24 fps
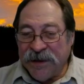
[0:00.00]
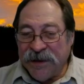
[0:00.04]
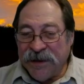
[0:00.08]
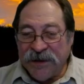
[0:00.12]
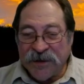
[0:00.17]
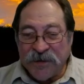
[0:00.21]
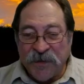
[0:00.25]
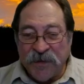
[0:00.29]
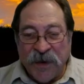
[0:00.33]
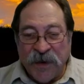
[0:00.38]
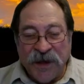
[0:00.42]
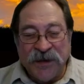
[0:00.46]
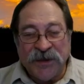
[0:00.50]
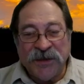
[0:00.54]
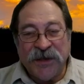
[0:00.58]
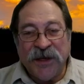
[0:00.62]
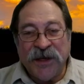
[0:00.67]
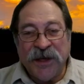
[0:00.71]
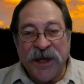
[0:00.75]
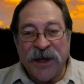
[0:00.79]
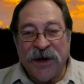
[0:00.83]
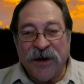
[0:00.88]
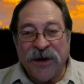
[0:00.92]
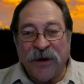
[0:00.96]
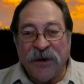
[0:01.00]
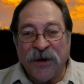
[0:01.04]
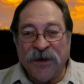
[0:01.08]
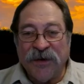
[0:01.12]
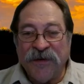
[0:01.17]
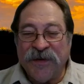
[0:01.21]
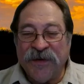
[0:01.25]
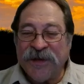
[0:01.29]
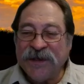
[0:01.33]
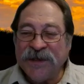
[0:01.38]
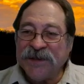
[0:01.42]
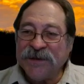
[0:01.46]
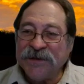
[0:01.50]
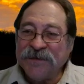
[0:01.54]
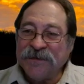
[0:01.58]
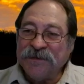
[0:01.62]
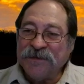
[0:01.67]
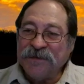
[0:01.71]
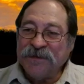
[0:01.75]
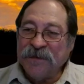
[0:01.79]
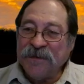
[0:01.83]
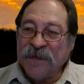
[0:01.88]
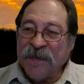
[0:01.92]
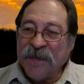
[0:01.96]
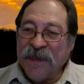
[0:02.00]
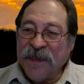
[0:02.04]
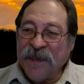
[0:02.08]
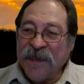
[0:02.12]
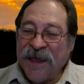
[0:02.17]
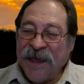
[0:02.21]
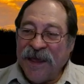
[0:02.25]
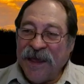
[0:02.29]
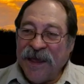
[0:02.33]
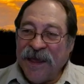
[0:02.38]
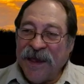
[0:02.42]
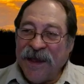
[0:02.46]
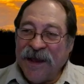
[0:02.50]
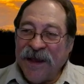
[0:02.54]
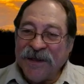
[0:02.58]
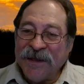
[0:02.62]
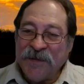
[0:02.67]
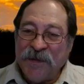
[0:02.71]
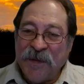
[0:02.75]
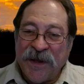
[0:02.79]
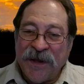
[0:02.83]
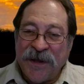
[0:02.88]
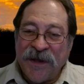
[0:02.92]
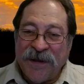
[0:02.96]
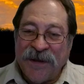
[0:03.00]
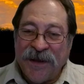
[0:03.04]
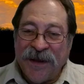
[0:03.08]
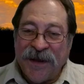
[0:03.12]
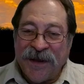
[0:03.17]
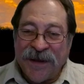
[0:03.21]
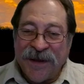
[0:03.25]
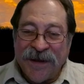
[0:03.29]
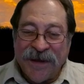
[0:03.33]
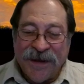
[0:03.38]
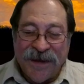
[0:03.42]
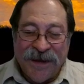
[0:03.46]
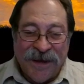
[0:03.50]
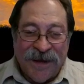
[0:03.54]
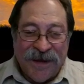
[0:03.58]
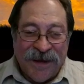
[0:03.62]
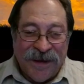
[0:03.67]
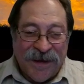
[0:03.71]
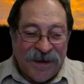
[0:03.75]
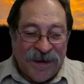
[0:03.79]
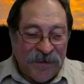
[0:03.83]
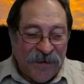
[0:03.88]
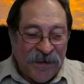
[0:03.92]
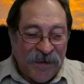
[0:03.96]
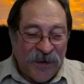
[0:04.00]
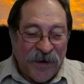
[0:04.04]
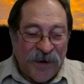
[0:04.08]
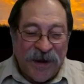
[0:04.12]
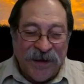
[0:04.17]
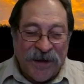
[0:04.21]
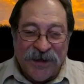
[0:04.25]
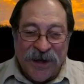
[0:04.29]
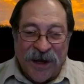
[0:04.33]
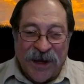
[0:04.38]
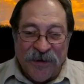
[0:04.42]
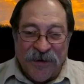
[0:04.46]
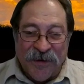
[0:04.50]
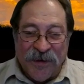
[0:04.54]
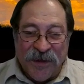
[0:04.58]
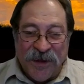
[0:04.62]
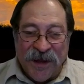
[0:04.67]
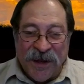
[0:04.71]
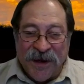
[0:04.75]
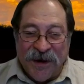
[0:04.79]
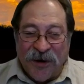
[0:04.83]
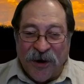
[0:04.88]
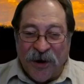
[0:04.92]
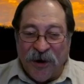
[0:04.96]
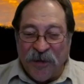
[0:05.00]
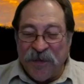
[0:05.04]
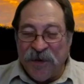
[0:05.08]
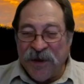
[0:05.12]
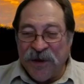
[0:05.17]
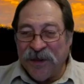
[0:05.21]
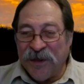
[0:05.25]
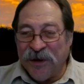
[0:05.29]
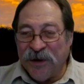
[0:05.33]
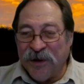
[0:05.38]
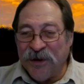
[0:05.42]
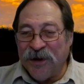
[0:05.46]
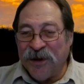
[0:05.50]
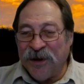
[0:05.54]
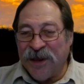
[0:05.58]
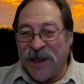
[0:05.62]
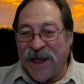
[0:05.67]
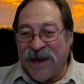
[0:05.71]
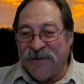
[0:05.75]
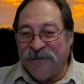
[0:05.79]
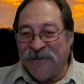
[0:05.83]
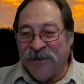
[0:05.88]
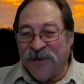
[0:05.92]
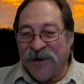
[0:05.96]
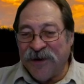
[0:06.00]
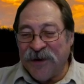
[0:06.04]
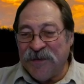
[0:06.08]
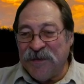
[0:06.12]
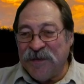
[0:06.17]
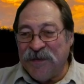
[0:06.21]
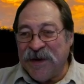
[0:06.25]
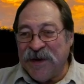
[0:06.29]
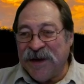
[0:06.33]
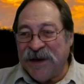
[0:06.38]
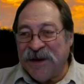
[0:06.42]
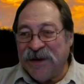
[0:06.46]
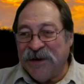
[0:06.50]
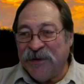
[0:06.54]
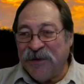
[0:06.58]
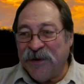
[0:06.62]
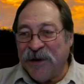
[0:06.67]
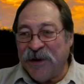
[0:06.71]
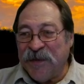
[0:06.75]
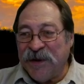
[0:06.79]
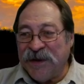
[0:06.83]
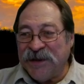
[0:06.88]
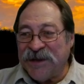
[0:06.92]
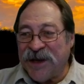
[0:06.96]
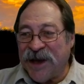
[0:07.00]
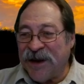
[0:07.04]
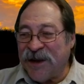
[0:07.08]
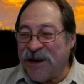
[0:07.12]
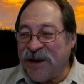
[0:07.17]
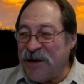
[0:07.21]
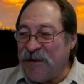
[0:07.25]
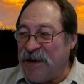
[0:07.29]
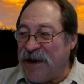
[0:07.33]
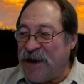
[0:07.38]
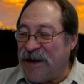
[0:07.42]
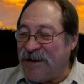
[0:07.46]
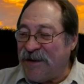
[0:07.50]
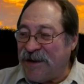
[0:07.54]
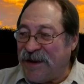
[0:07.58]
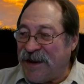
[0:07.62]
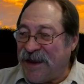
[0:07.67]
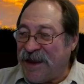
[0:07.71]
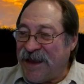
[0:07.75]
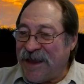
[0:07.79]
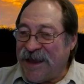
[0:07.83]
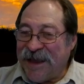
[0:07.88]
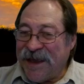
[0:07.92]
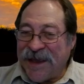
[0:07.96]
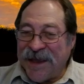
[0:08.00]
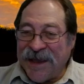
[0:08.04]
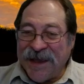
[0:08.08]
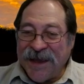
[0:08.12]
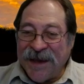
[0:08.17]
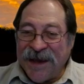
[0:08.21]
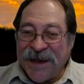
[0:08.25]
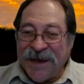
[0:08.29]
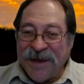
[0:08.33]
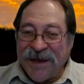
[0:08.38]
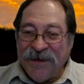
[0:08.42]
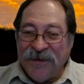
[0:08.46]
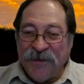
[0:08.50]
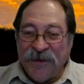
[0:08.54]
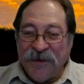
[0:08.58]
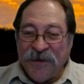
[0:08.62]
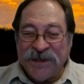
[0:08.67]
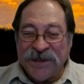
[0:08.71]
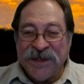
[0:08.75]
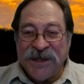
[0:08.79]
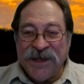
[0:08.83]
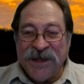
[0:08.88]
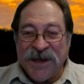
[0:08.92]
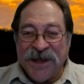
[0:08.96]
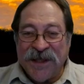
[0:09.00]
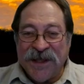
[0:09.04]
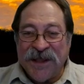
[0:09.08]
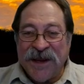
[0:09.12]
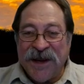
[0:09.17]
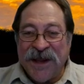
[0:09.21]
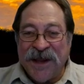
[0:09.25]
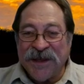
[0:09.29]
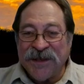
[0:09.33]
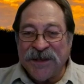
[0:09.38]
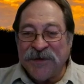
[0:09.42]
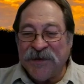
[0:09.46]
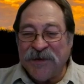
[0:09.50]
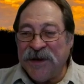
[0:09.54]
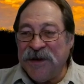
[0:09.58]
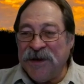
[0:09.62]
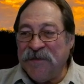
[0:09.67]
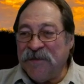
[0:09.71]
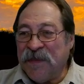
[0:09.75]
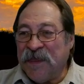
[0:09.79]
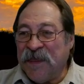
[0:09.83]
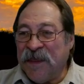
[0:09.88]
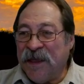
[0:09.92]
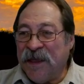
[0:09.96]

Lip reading: Just make sure you get a hold of us. And it's been great talking with you, and I hope you learned a lot from what I've been talking about. And we'll see you on the next one.